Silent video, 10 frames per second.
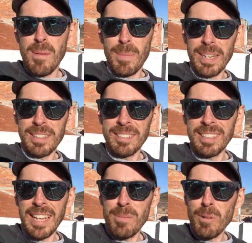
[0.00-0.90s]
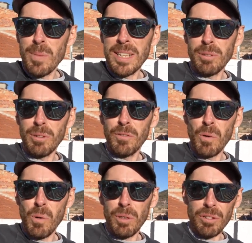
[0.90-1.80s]
but it does enable me to
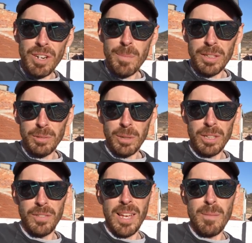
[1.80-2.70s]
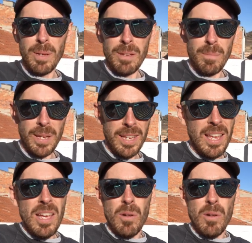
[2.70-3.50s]
afford 3 months worth of Airbnb,